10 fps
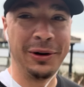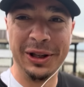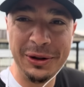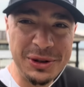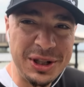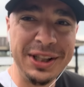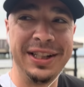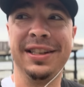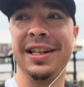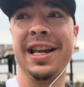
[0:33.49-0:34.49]
A little chilly
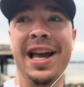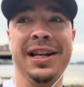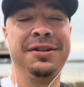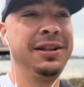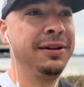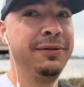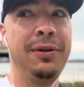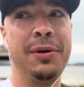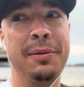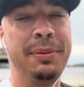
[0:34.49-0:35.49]
today, actually, in
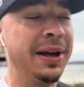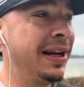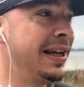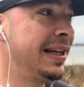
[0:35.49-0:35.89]
Florida, but